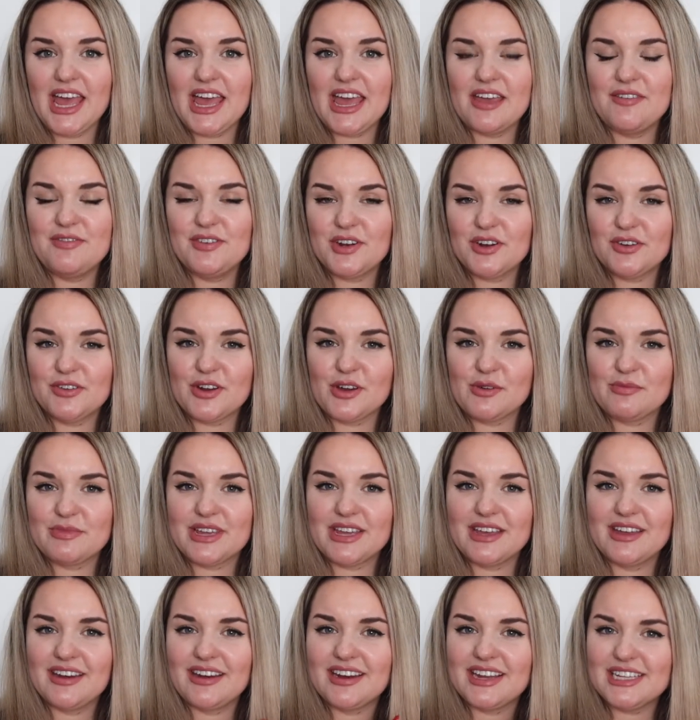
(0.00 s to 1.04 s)
If you don't know
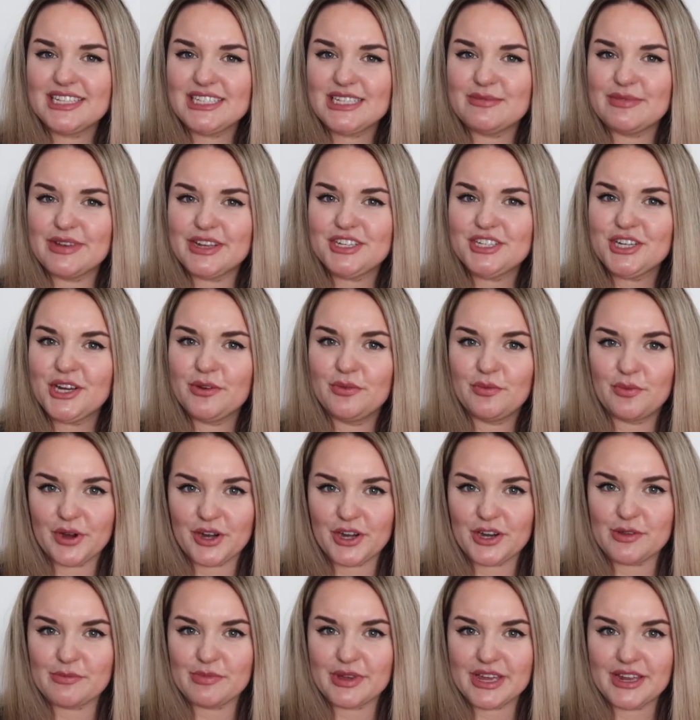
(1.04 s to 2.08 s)
me, nice to meet you. Where
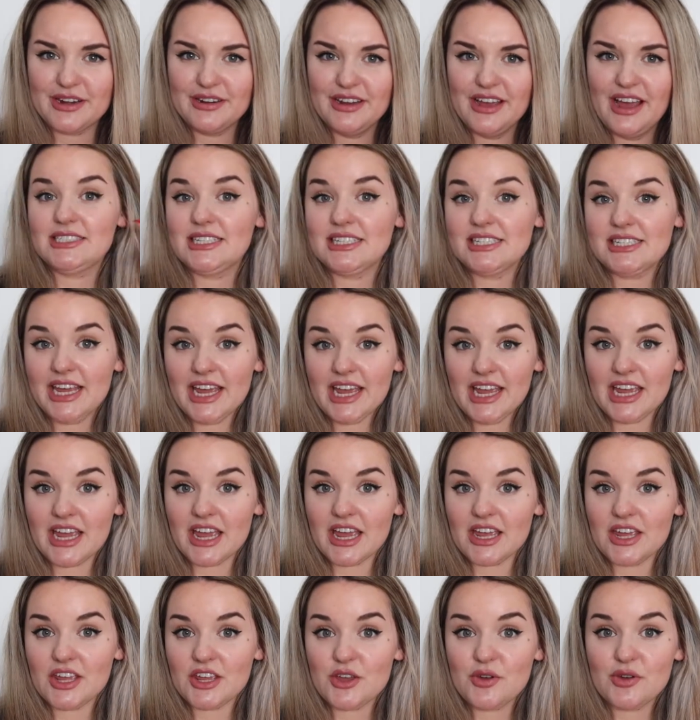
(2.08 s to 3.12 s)
you been?
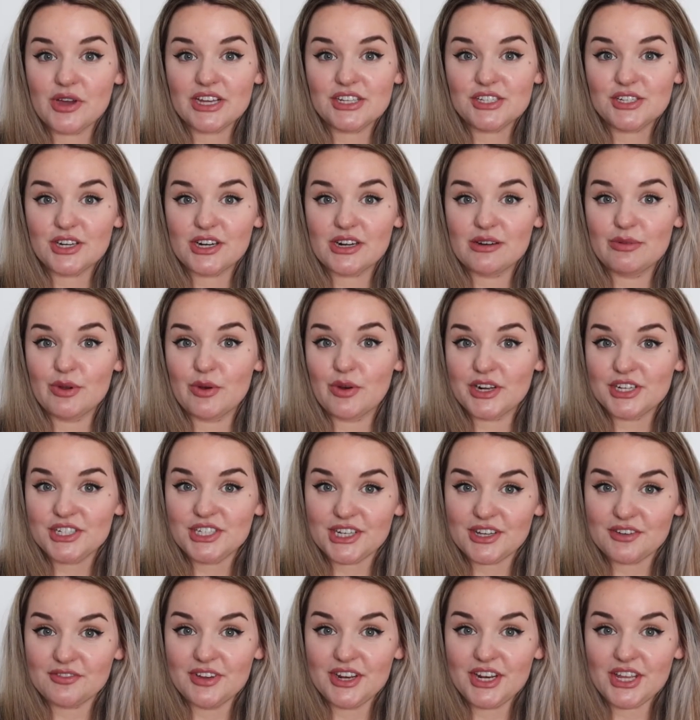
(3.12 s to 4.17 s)
Today, you guys are going to be
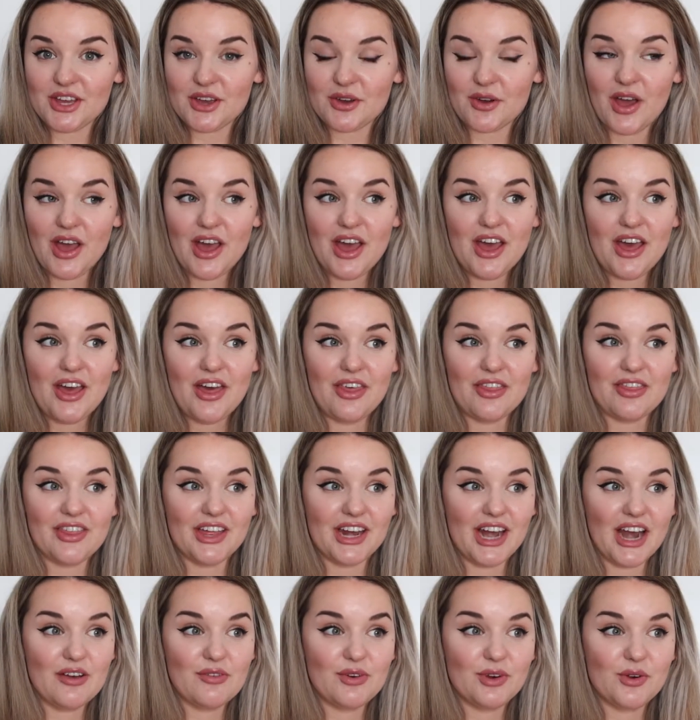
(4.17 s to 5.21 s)
watching a video that
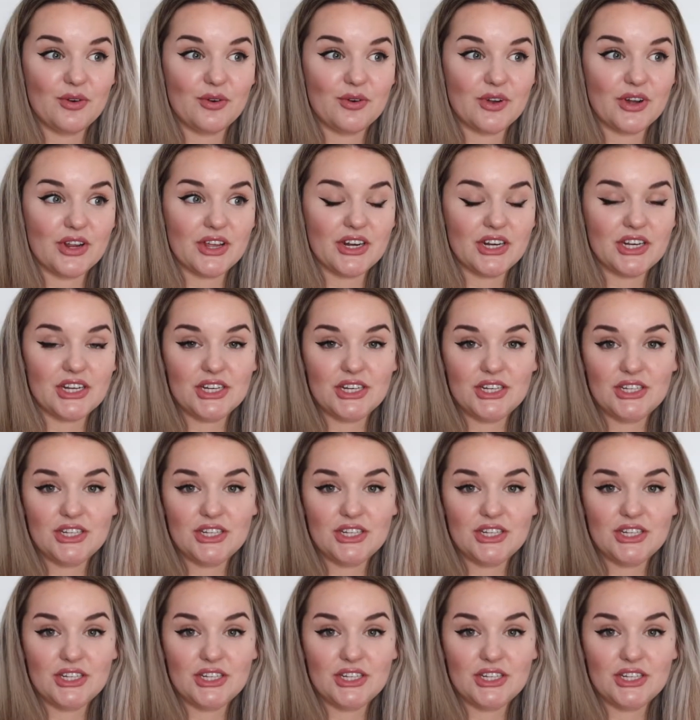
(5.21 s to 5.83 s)
I recorded